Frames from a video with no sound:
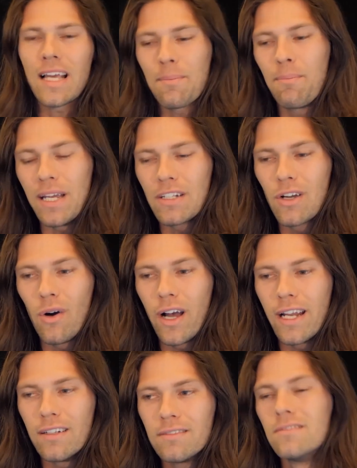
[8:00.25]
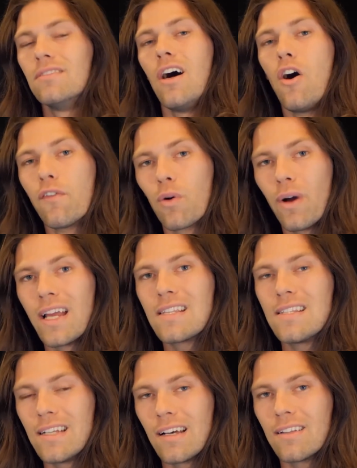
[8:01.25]
like Bitcoin overweighs
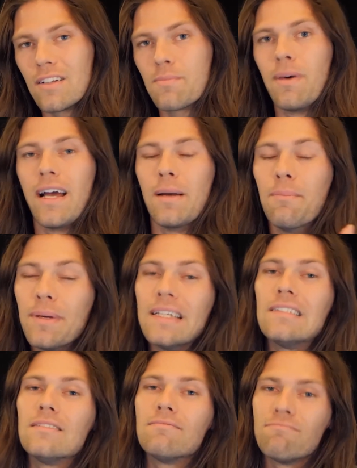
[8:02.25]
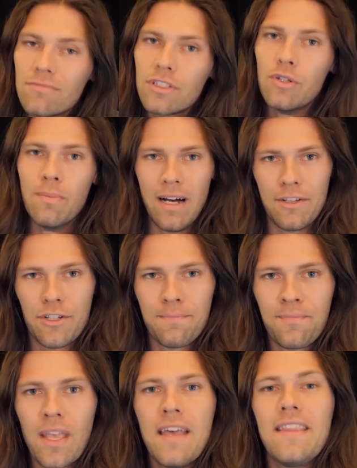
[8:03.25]
the others by a bit too much.
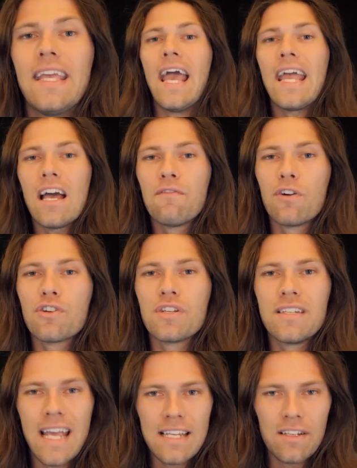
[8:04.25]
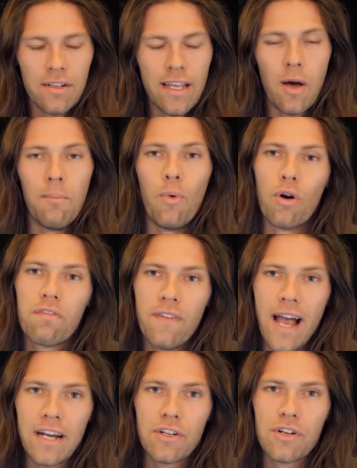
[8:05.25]
The AI version takes into account more
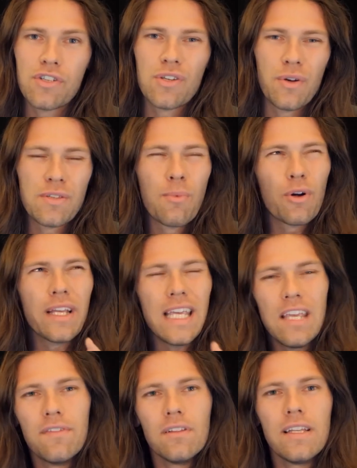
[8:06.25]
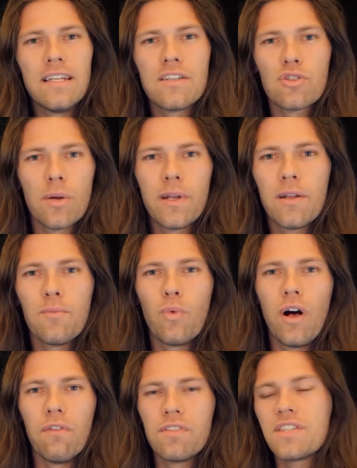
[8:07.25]
factors, so it's more evenly distributed
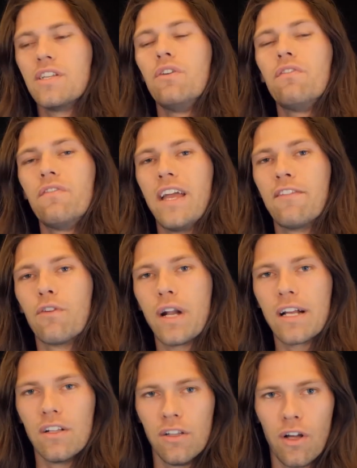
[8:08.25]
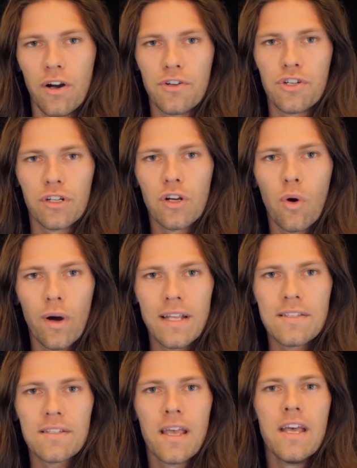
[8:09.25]
while still favoring larger
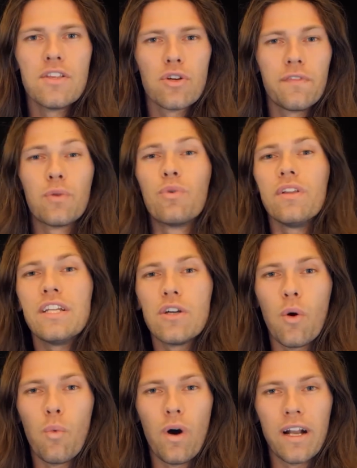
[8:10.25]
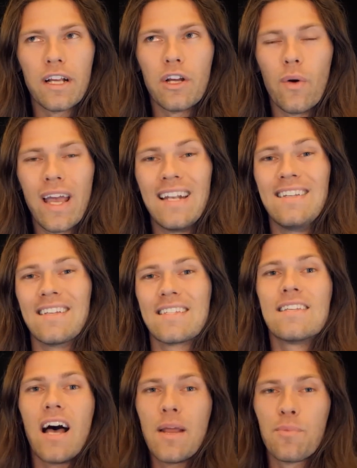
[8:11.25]
coins. So if you really don't want to go ahead and
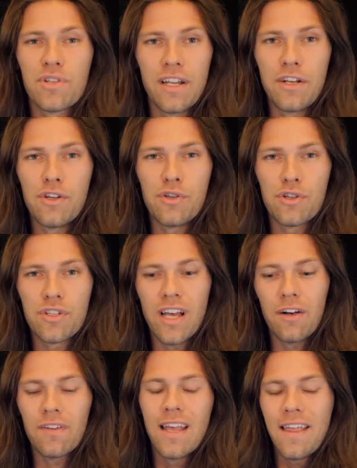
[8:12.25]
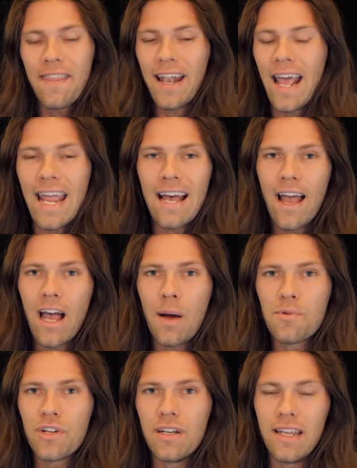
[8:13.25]
decide percentages yourself, that AI
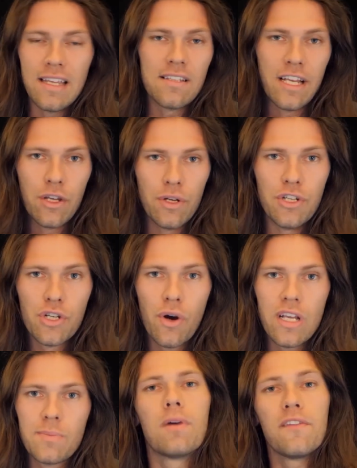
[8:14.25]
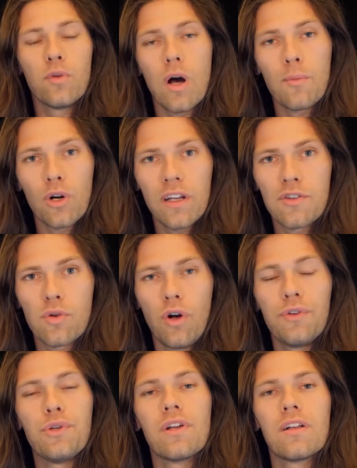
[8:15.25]
option is a good choice. But if you want more
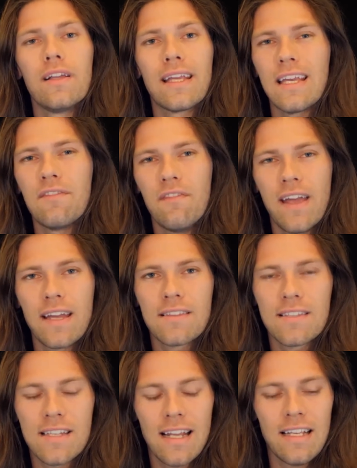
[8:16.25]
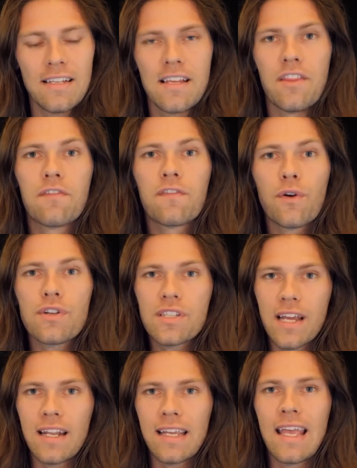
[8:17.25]
control, you can click Advanced Settings. And the first
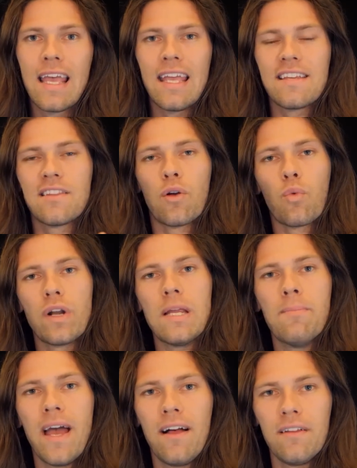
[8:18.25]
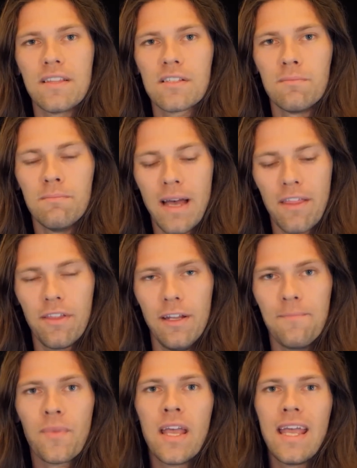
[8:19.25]
setting is the rebalance
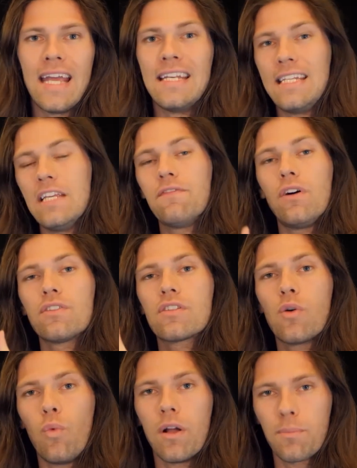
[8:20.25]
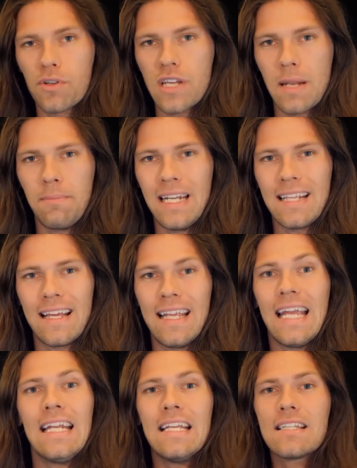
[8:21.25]
method. It defaults to 1%, meaning that
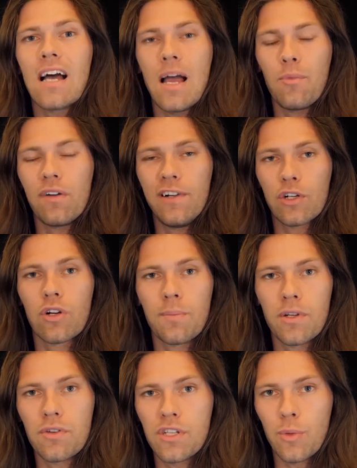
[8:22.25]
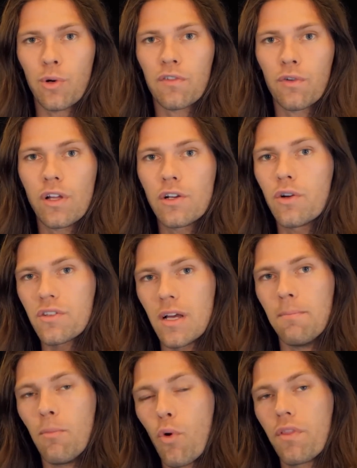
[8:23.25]
any time one of your cryptos in your portfolio goes
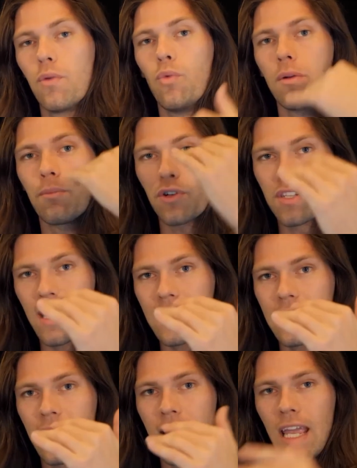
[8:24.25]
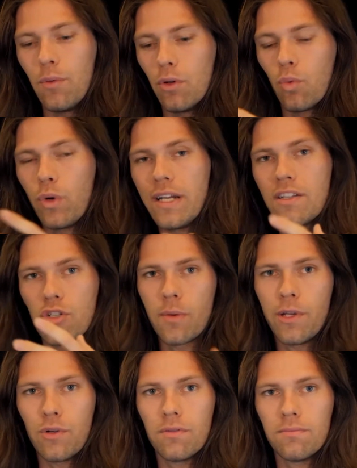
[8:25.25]
up more than 1%, it will
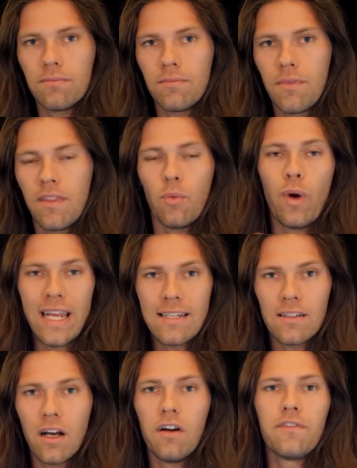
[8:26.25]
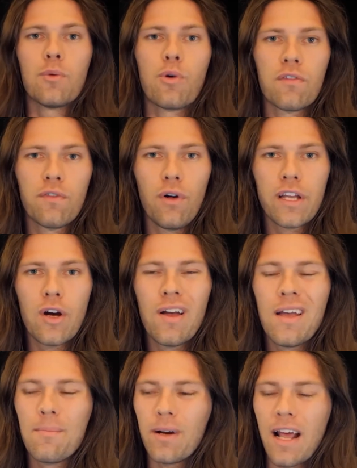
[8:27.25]
redistribute the weight of your portfolio,
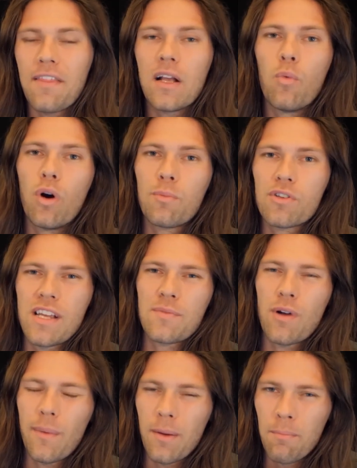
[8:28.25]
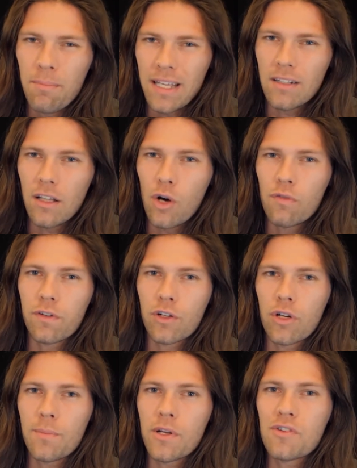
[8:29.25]
but I think 1% is probably a bit low for
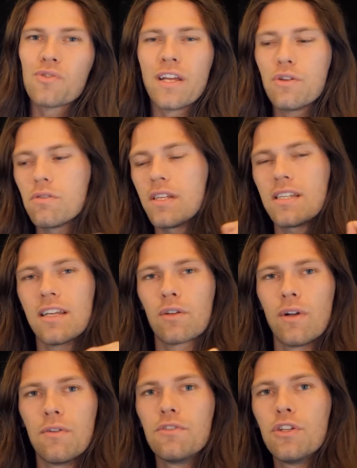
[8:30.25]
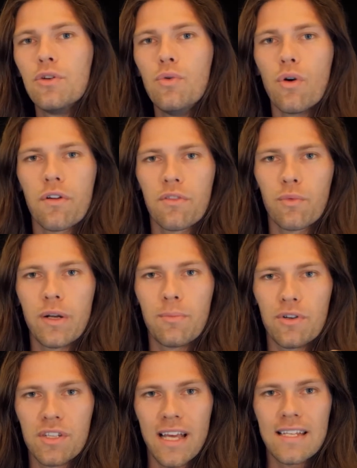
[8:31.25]
crypto, so I usually stick around 2 or
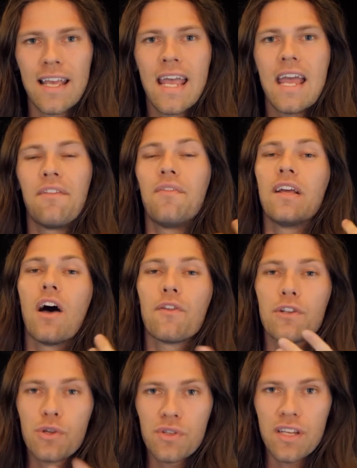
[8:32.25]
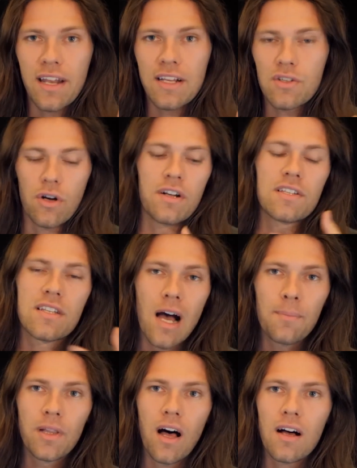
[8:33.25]
3%. And then the other two settings are a
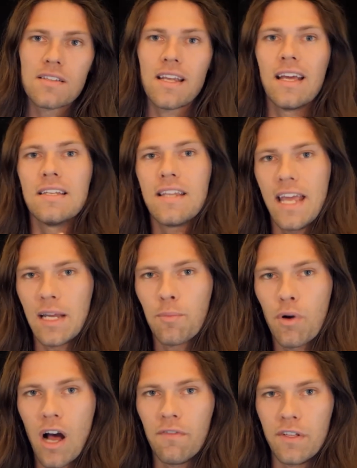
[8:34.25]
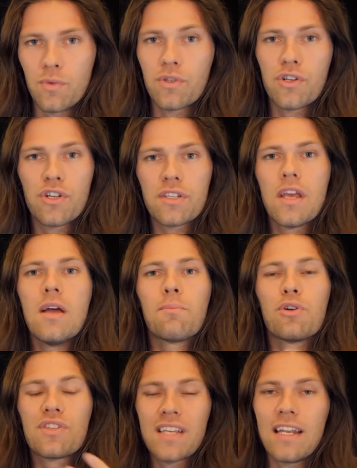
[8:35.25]
stop loss and take profits, which are just
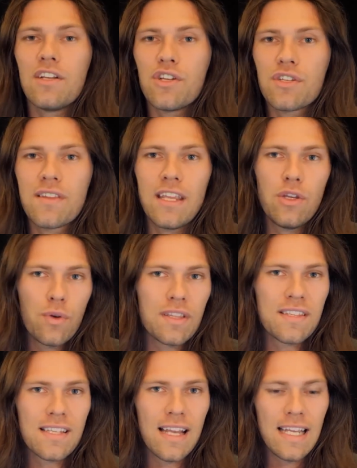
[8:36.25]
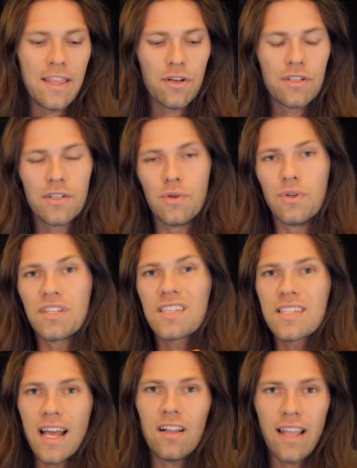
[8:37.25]
percentages that you can set either to
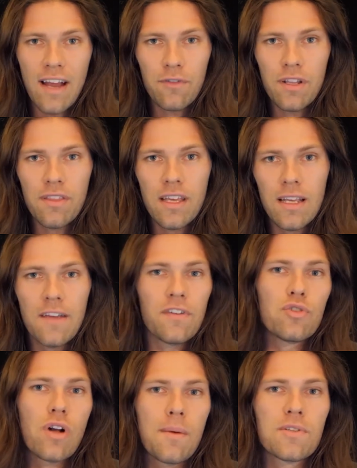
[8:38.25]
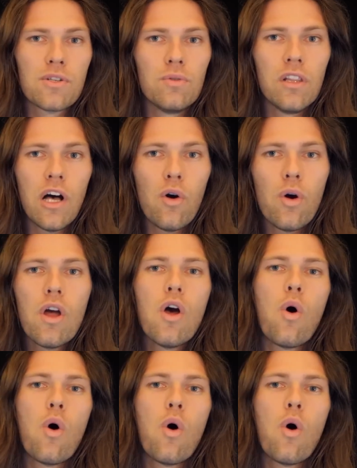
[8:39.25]
sell everything if it drops too low